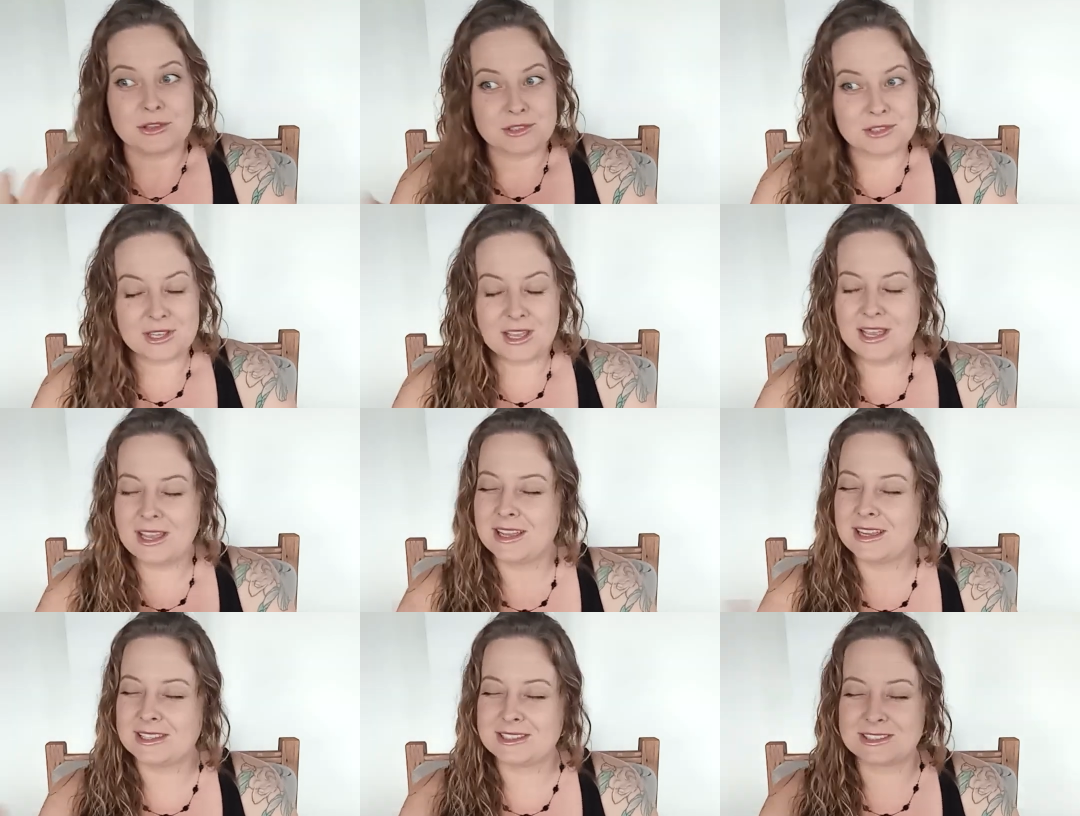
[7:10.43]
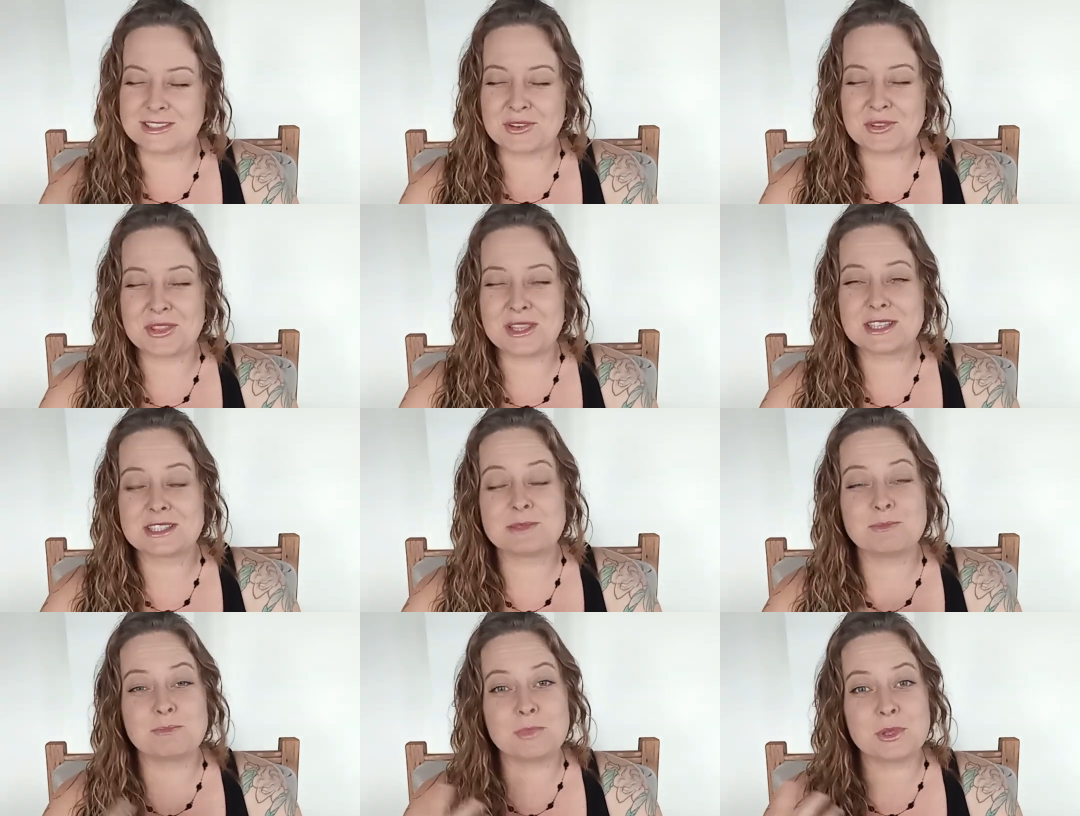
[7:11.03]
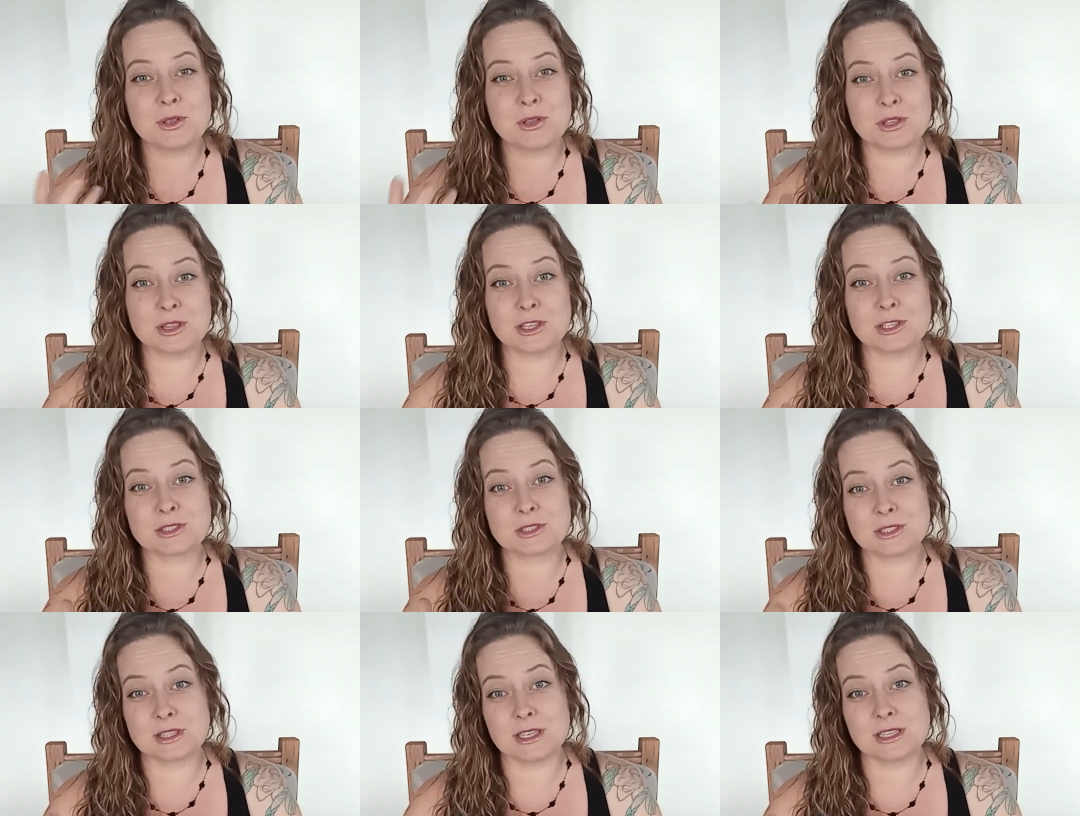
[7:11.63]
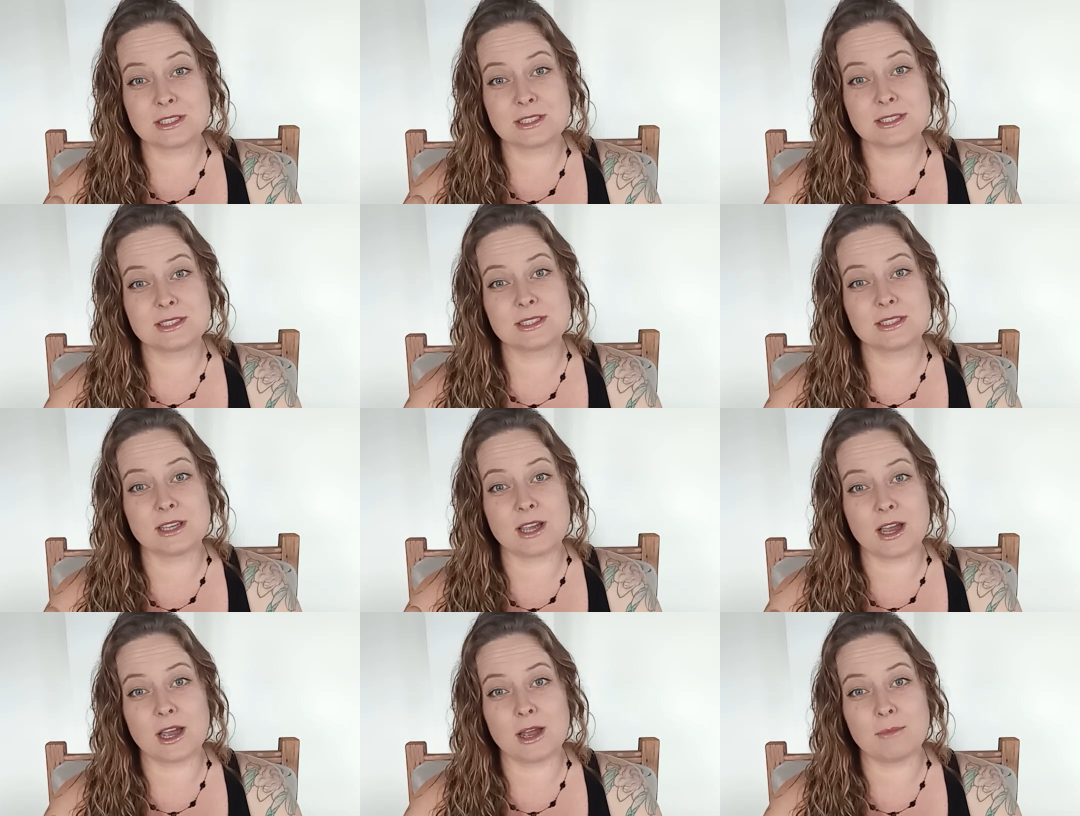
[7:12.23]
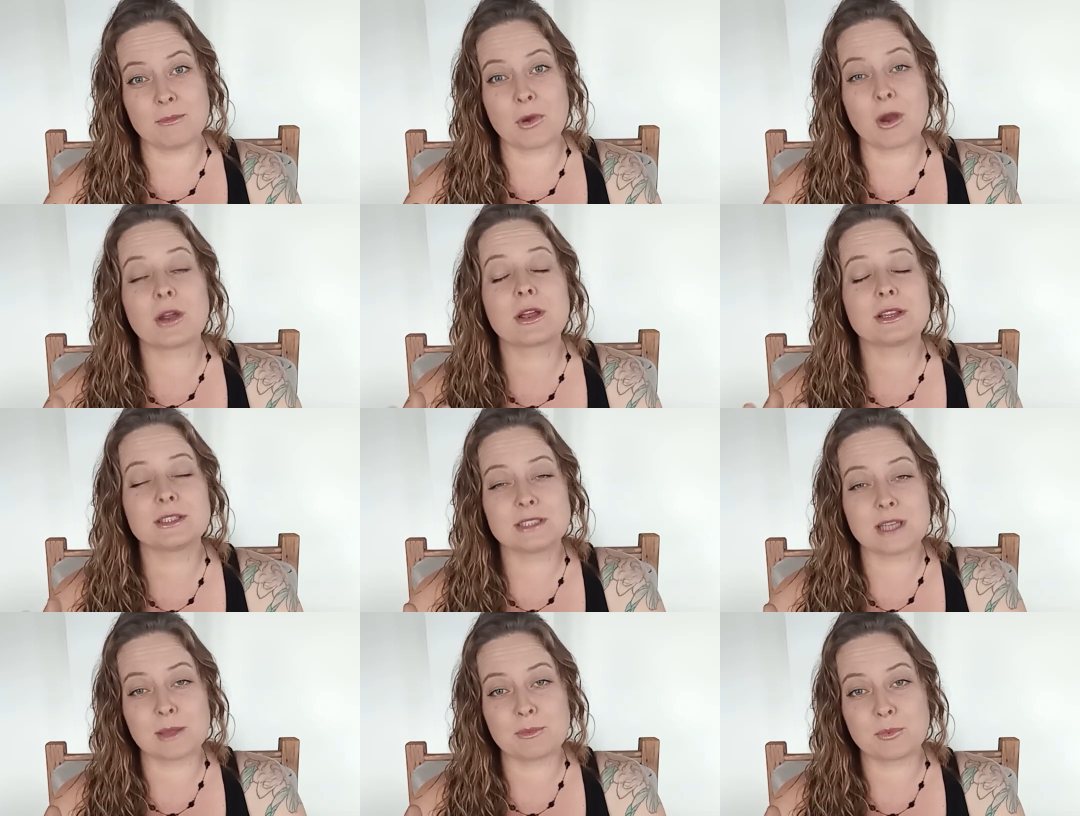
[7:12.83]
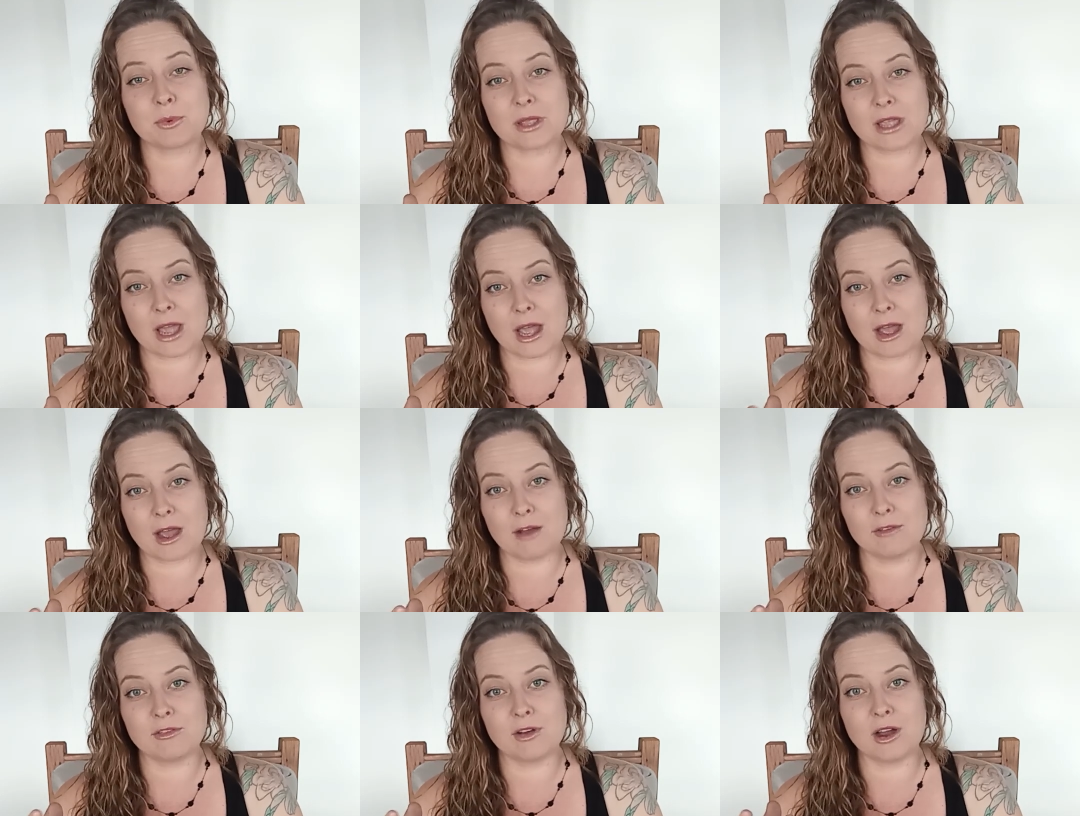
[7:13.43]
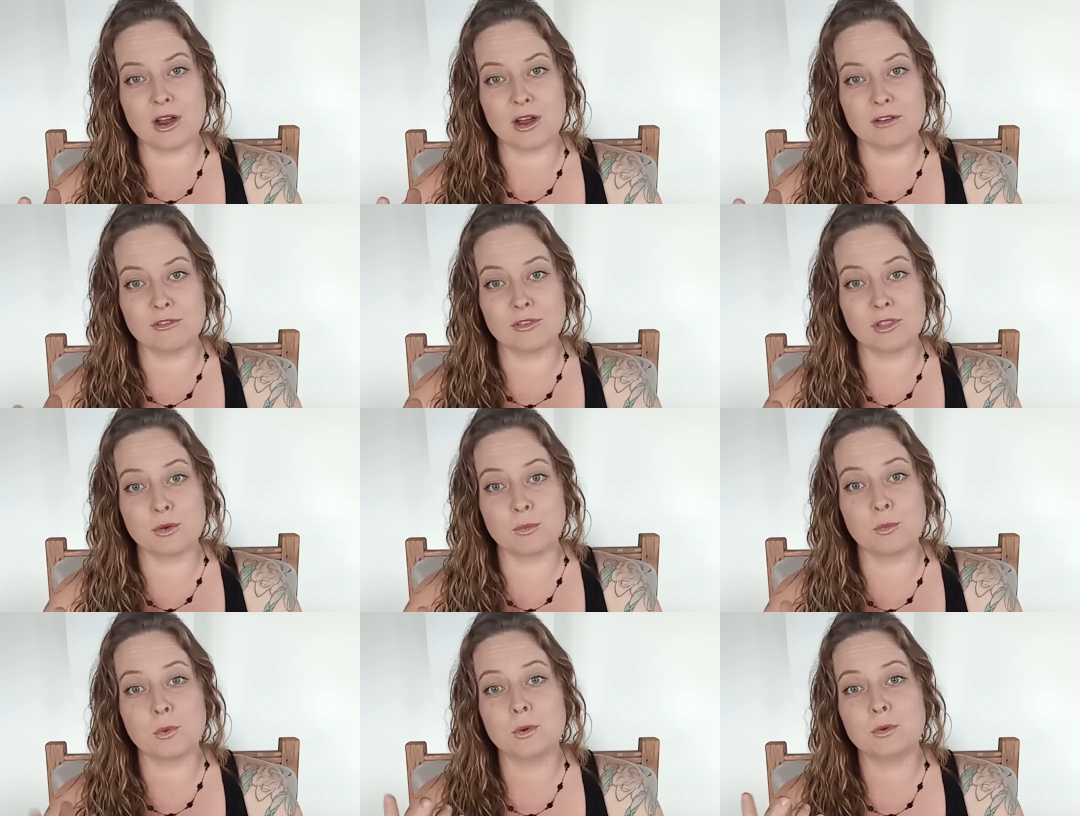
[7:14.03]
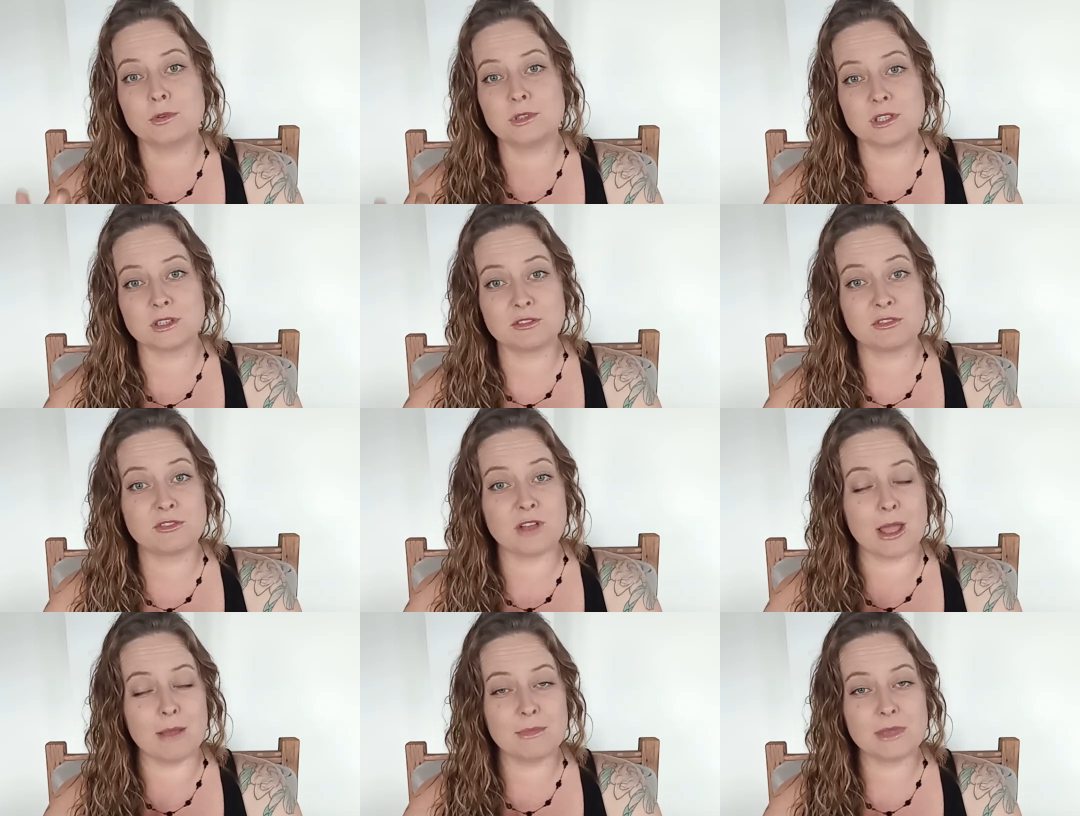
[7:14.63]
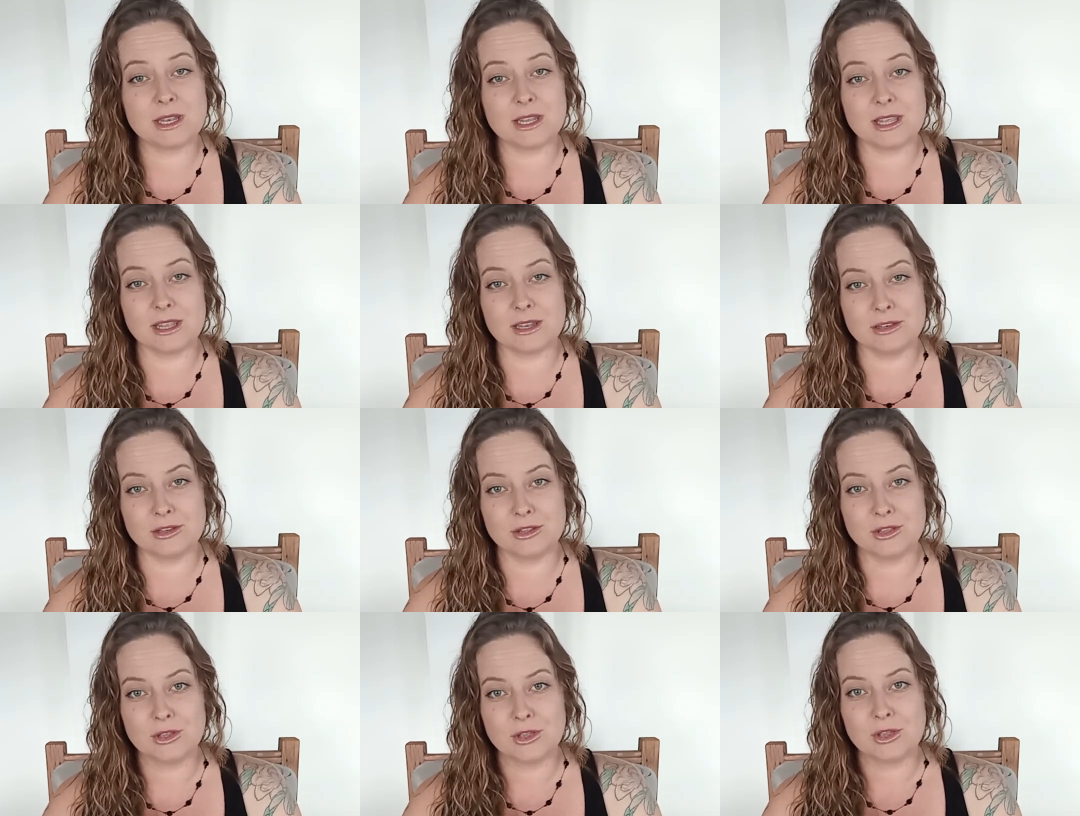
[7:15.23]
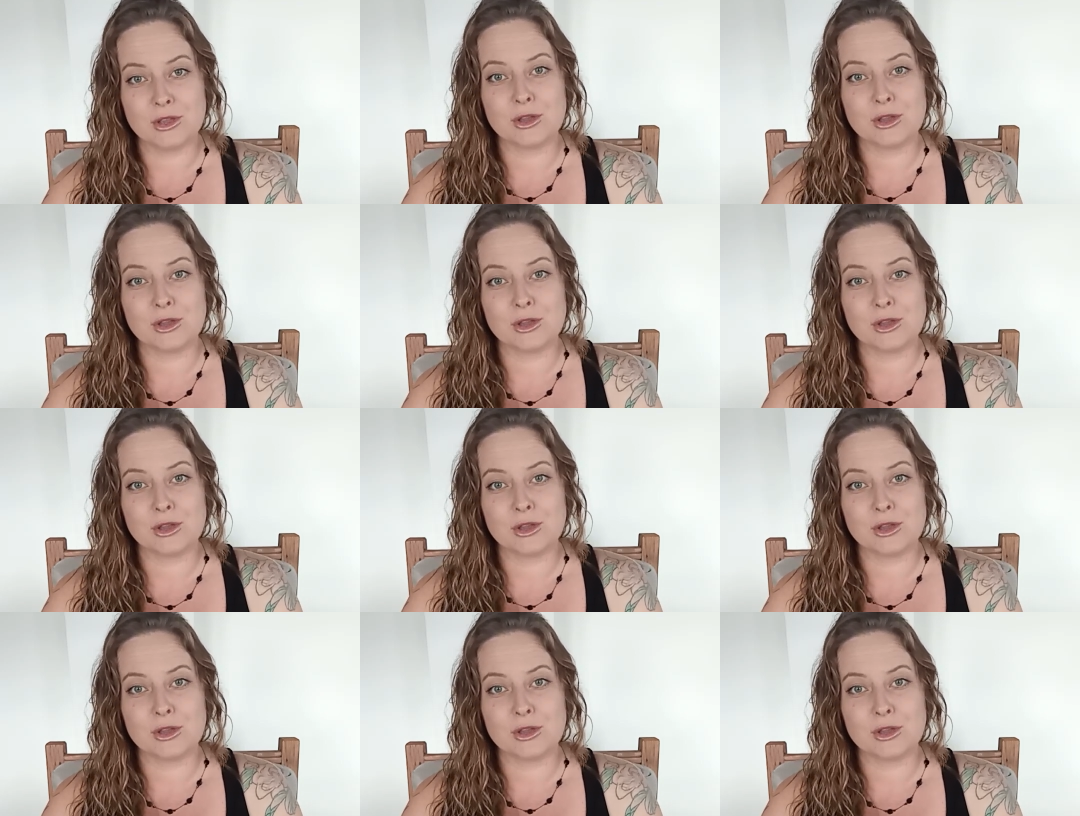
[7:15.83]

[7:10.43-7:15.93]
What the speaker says: this archetype we have of the wounded feminine